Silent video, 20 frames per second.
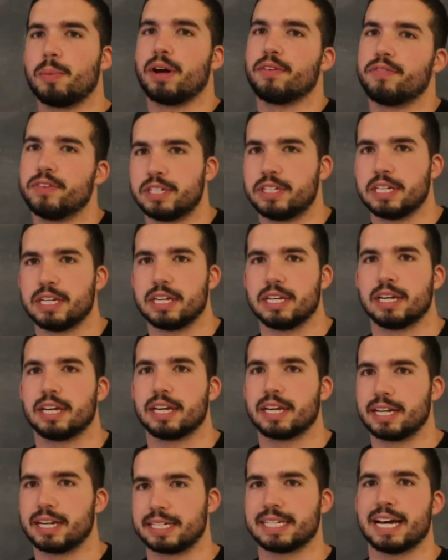about fatigue
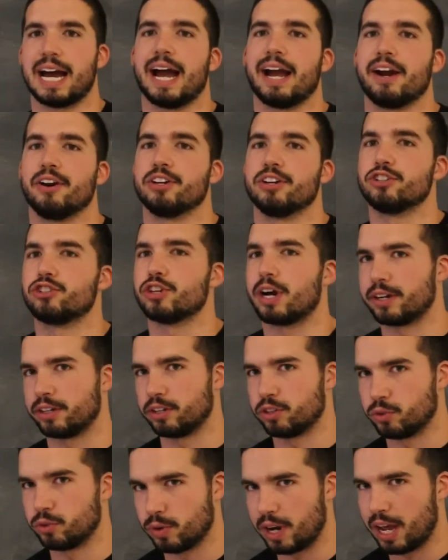and getting tired and trying
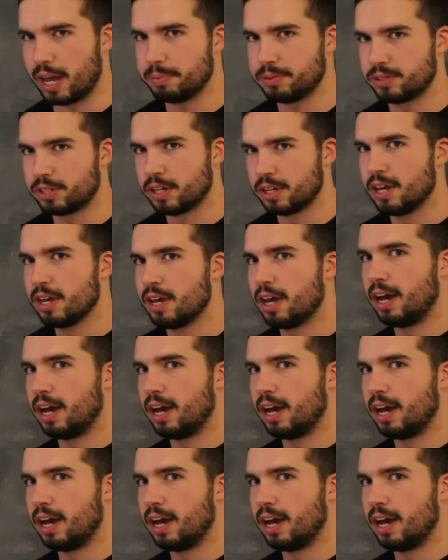to do reps.